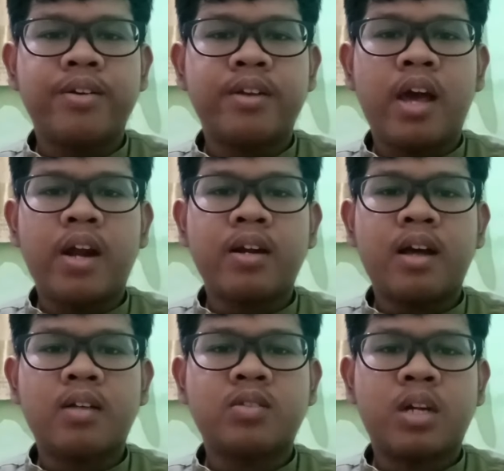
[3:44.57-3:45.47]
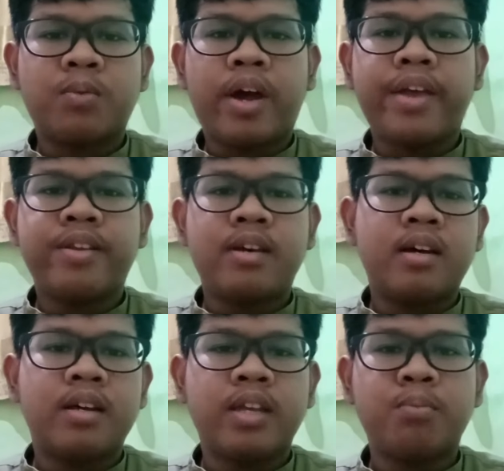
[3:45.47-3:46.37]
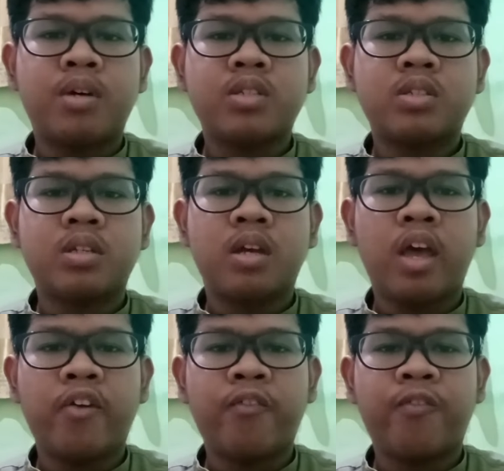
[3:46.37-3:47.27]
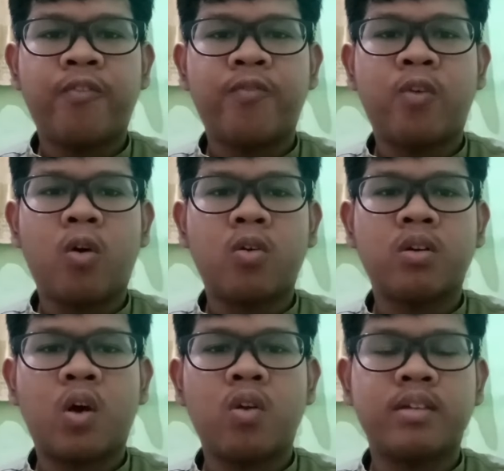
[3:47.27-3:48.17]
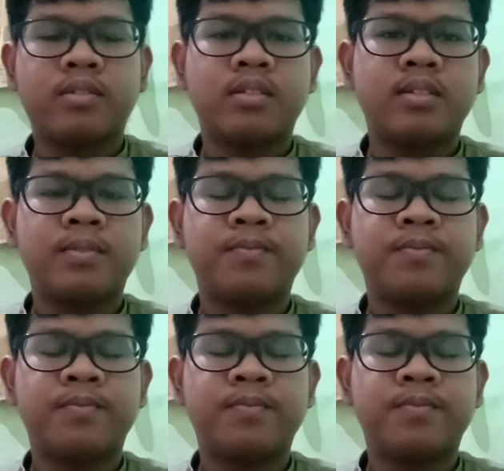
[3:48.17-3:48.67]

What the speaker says: their abstract idea, he must have four knowledge.